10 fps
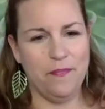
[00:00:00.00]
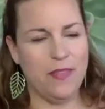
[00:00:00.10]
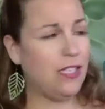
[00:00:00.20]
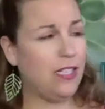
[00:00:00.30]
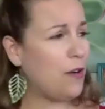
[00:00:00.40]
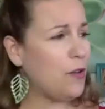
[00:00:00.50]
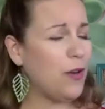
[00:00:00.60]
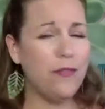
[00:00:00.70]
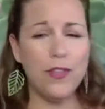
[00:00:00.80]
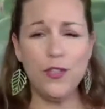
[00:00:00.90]
And now you
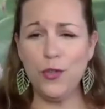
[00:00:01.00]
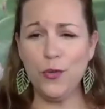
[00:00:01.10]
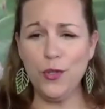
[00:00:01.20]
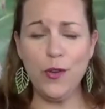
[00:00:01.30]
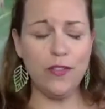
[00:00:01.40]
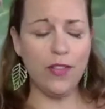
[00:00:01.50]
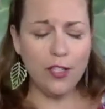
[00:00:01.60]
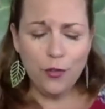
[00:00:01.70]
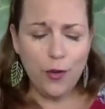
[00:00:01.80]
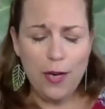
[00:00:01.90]
have the tool. You have like
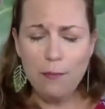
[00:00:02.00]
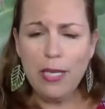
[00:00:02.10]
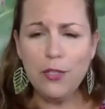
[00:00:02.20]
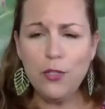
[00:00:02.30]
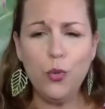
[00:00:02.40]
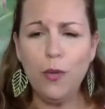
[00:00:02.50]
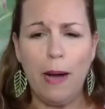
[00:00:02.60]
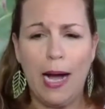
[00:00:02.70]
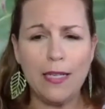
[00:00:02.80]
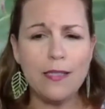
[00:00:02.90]
a great big
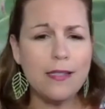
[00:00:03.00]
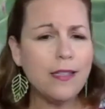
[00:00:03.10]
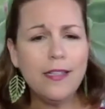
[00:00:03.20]
toolbox.